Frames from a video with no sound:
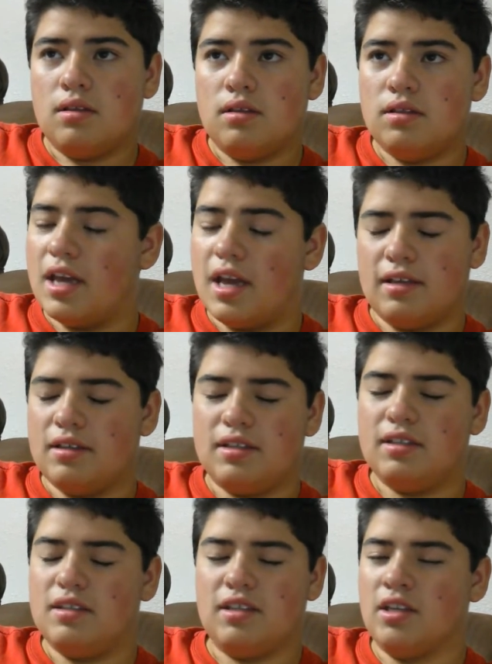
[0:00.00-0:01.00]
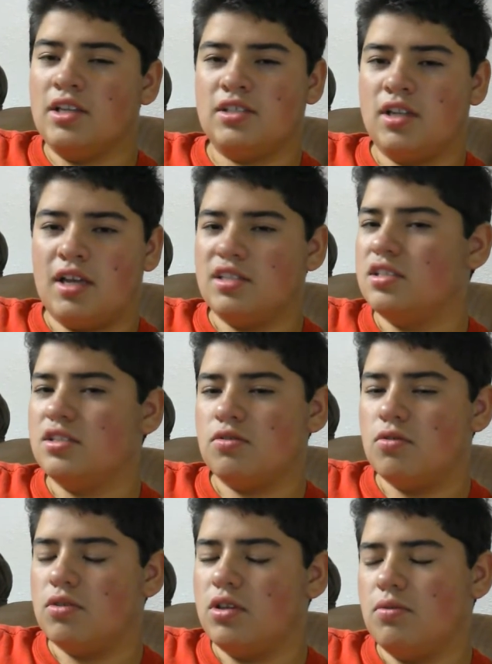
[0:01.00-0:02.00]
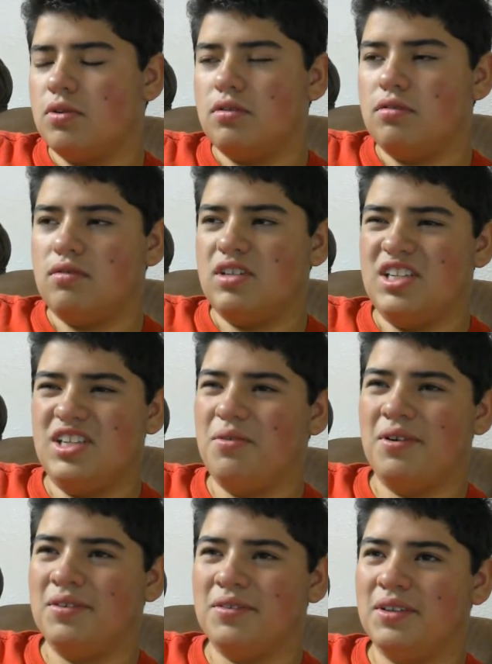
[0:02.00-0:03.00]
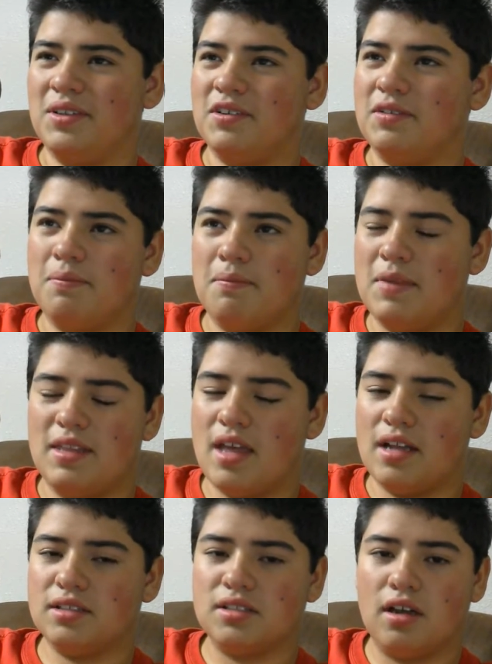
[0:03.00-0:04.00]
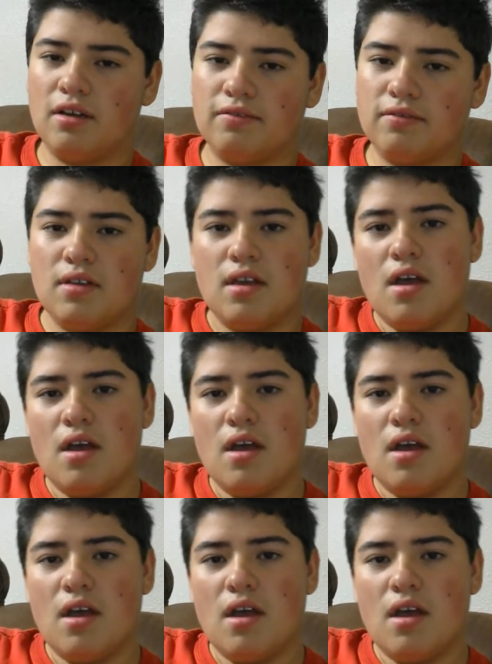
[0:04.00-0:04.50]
yeah, he's nice, he's cool. He wouldn't really mean that stuff.